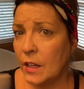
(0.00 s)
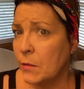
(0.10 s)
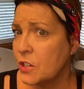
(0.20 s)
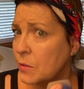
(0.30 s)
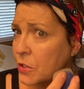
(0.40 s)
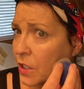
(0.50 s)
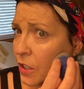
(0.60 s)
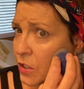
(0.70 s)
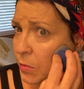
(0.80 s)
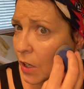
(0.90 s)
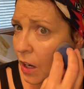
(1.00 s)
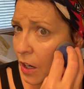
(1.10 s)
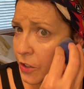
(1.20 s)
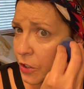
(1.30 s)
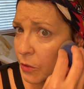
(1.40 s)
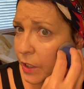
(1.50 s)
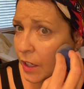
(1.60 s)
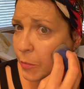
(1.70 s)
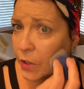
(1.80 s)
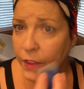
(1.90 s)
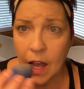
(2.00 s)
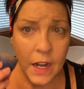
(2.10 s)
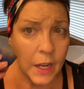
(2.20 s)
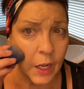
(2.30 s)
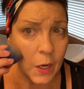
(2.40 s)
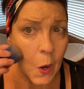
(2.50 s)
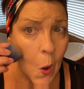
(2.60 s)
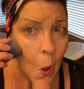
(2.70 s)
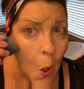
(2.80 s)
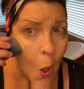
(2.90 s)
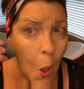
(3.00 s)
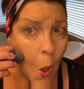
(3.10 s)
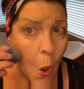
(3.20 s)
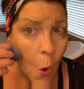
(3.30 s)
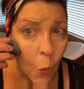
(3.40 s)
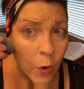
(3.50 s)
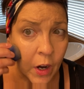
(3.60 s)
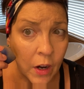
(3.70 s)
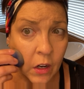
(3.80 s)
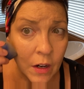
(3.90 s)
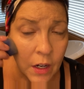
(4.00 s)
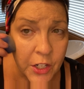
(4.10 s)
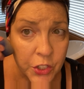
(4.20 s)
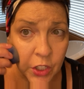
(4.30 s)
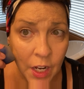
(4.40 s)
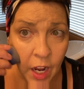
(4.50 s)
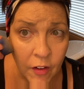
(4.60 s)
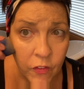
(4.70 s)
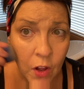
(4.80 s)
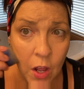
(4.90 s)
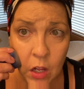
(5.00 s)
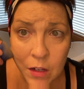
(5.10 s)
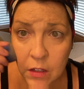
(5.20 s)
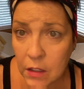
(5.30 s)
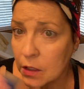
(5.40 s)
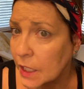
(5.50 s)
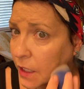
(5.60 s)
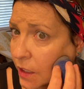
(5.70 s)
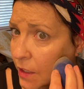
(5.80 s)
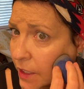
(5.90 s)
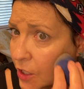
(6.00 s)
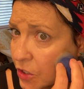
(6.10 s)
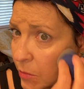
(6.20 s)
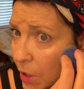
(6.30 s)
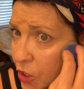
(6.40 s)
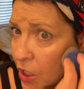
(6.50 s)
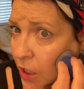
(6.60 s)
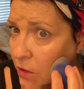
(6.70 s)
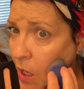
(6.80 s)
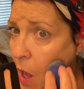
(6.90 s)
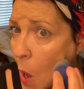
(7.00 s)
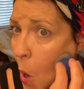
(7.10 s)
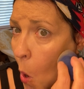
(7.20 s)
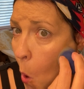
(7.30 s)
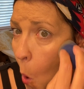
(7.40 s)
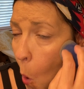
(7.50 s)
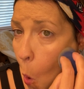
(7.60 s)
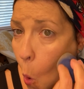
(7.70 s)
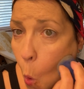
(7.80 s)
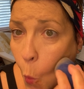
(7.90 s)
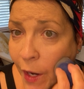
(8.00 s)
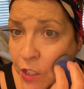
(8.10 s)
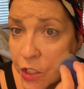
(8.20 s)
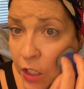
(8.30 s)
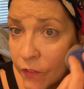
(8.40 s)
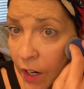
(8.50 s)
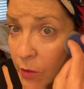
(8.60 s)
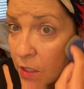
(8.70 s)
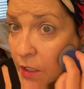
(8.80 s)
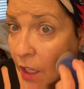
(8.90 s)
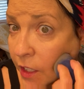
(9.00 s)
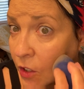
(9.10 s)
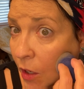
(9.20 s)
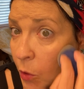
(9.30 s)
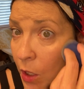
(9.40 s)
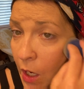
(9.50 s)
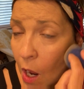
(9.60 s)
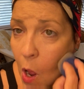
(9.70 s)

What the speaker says: that much. I'm just going to use some contouring. I put that in where I should have like an indentation in my cheeks, which if I was skinnier, I would.